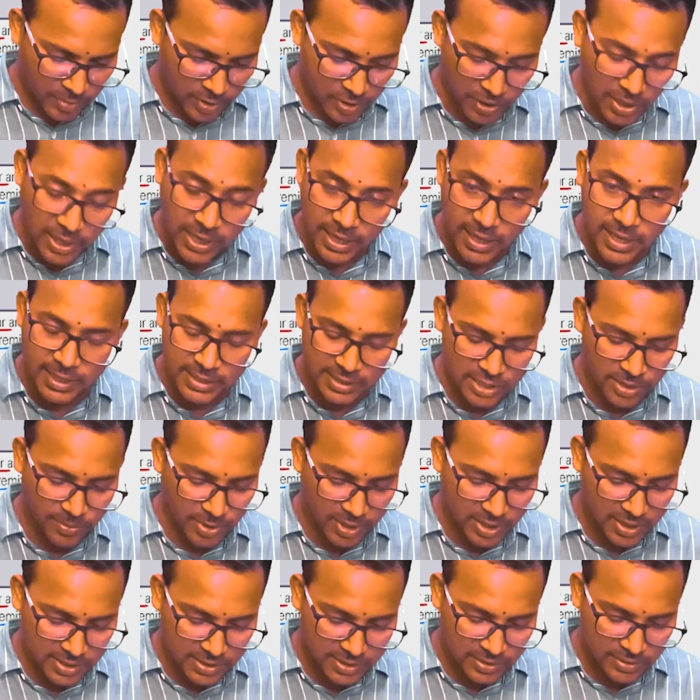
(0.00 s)
trunk and
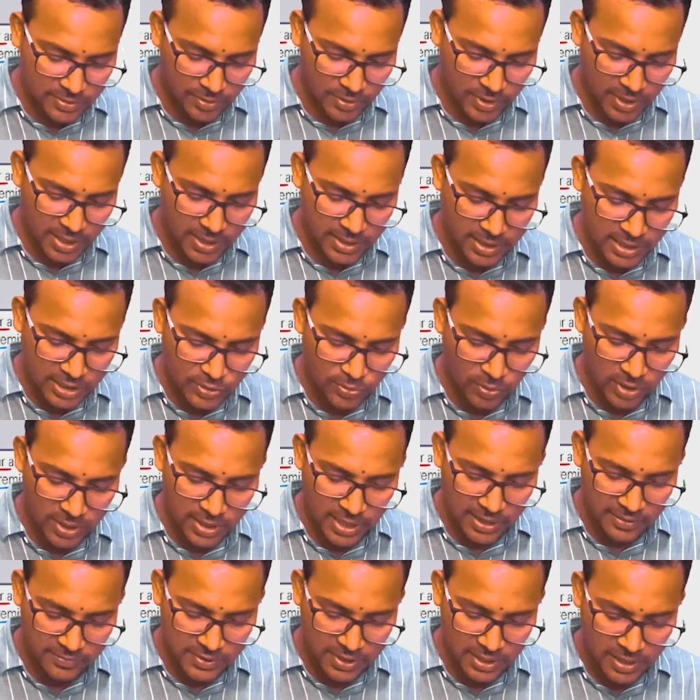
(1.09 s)
extremities. Okay, that's what they
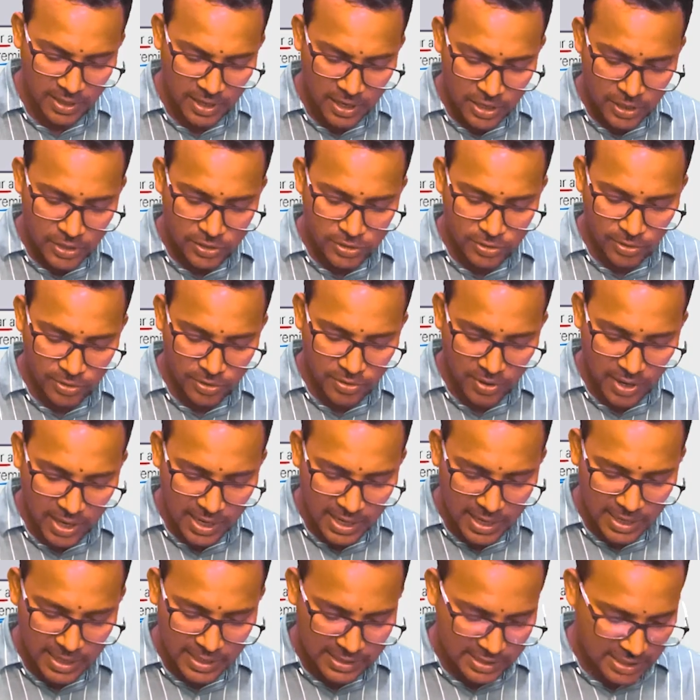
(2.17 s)
have said. So trunk
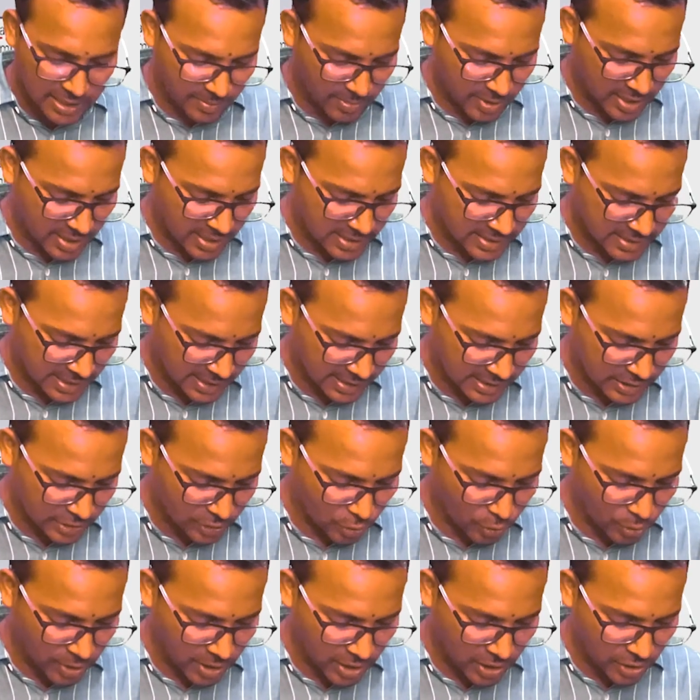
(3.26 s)
and extremities
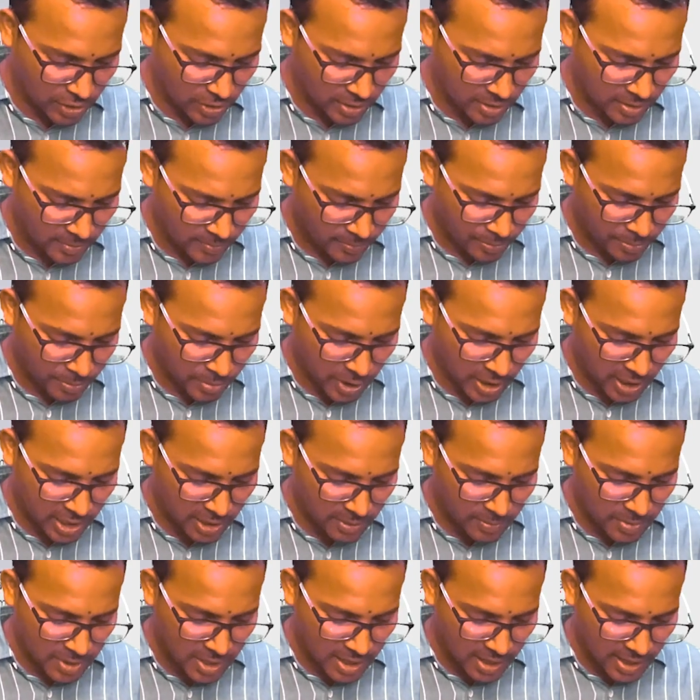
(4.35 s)
excluding your
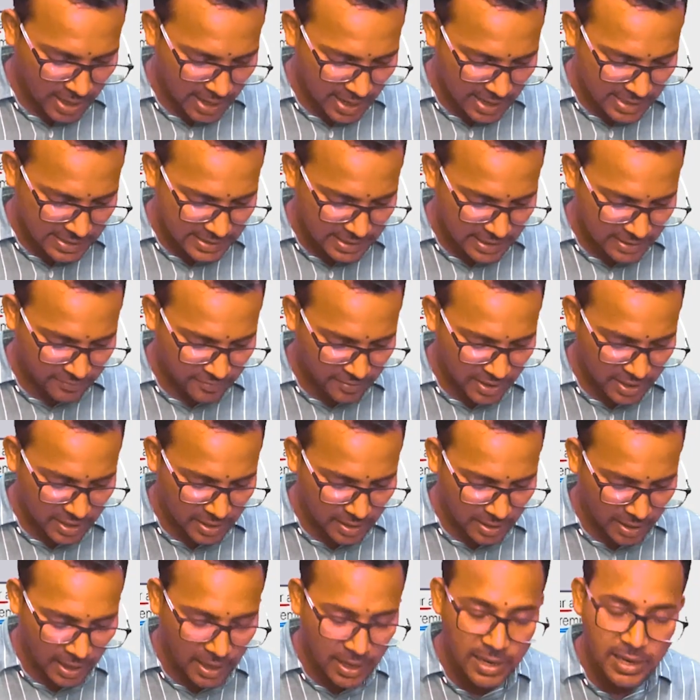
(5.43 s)
pretibia, hands and feet,
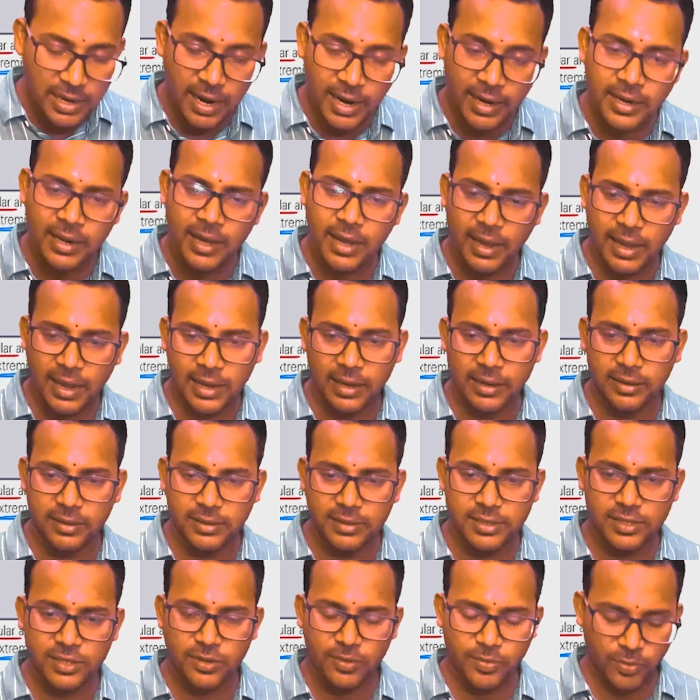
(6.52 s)
nail and
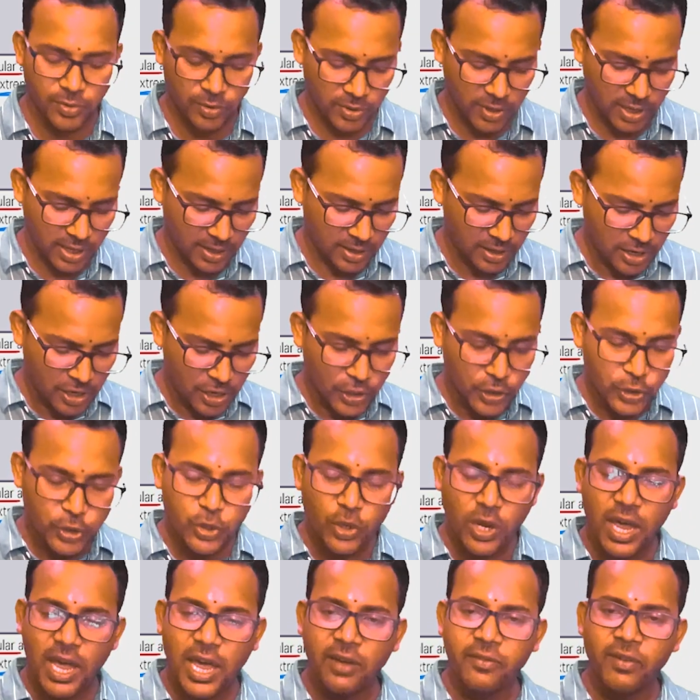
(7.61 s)
ankles. Okay, so
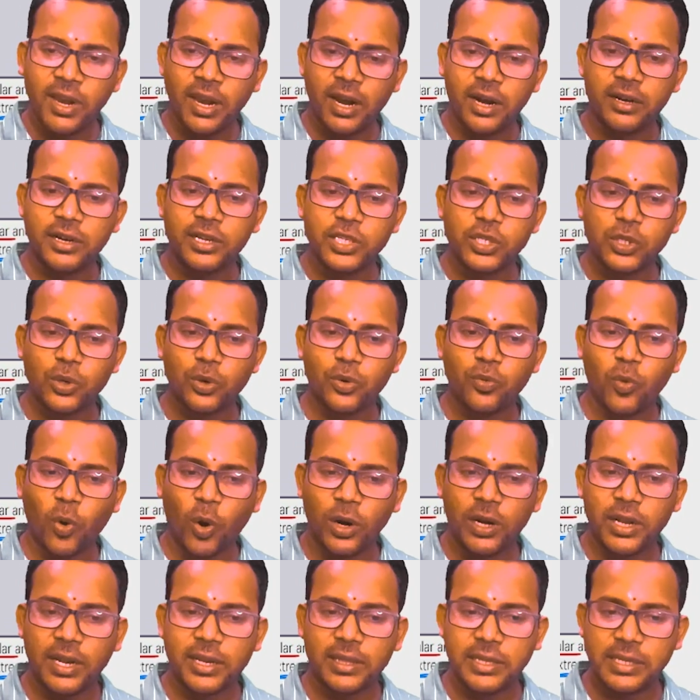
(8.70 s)
having understood
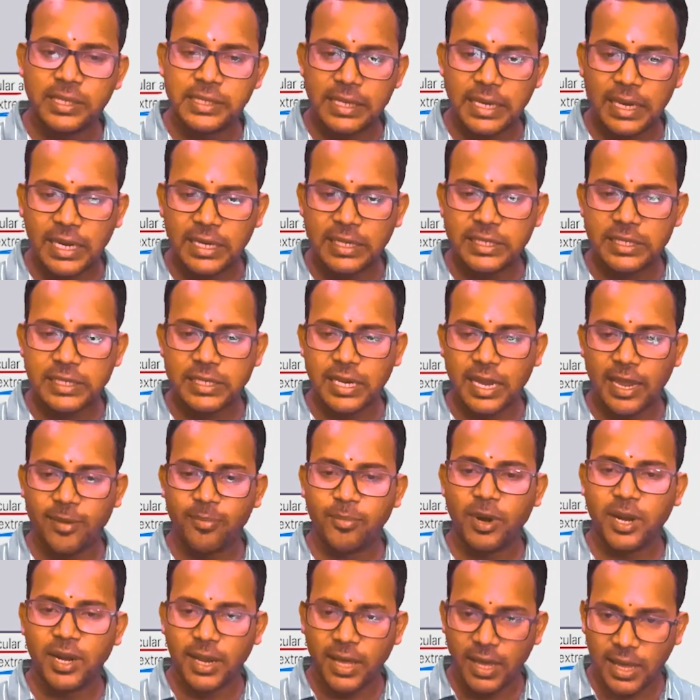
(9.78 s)
what are these H, M
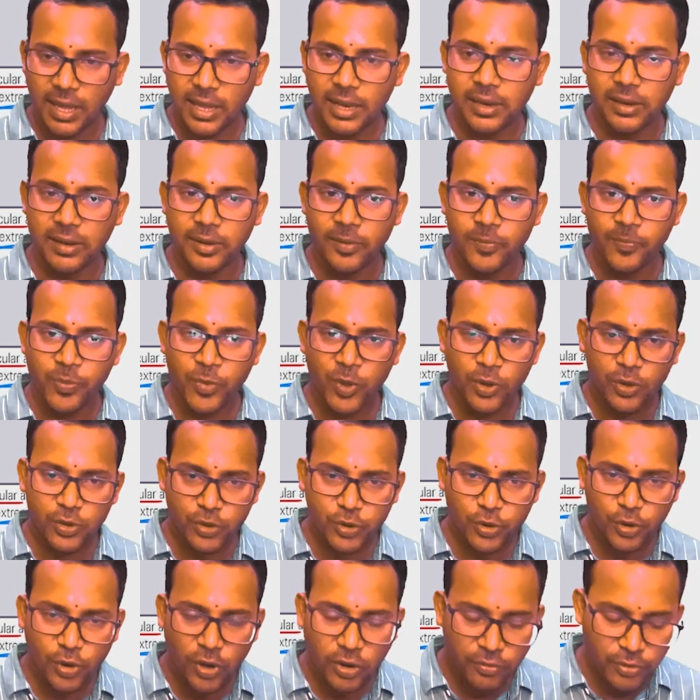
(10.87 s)
and L,
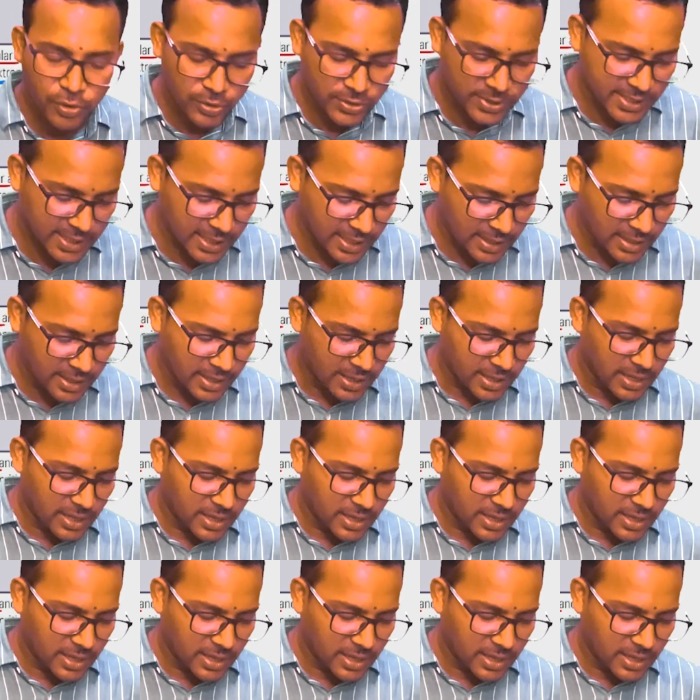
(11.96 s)
so now you see,